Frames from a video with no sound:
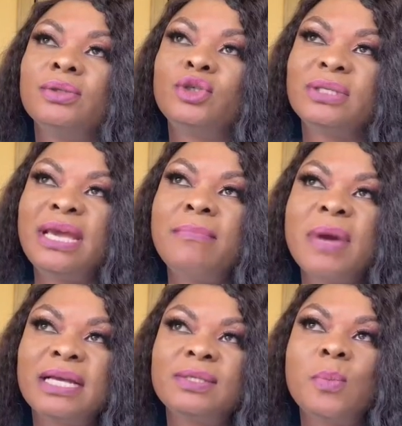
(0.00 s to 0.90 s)
Today
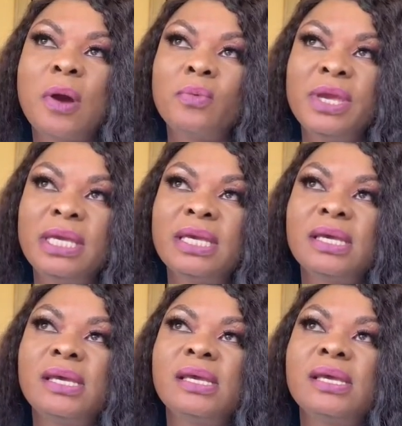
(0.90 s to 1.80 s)
marks one
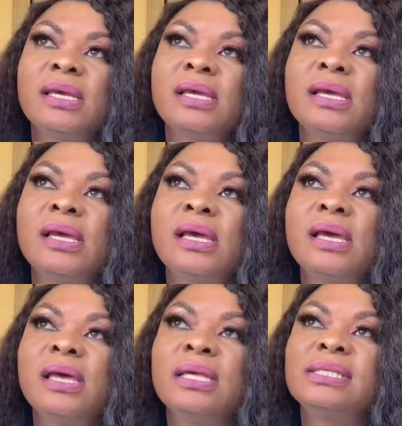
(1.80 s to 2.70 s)
week
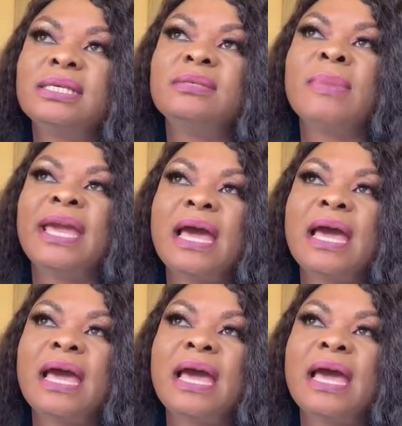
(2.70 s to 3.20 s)
since my